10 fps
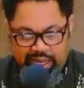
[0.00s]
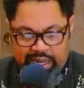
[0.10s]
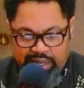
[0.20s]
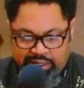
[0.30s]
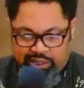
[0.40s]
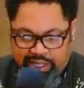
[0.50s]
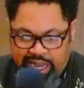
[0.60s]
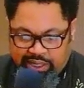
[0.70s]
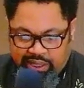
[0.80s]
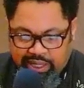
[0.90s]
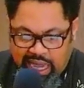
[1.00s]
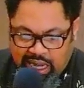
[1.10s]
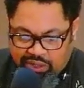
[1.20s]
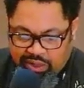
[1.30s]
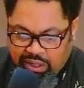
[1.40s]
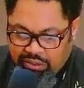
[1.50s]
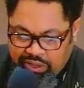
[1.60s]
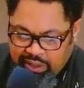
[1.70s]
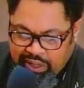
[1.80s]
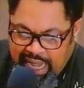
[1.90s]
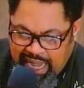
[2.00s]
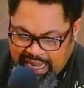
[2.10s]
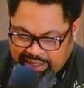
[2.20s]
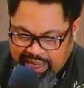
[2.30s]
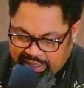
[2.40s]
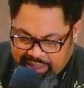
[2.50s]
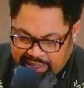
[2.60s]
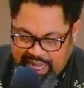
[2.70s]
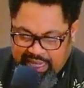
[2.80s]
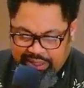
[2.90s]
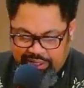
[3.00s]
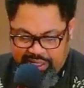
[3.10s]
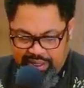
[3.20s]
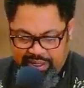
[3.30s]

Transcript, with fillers: in this text the doctrine of realized eschatology.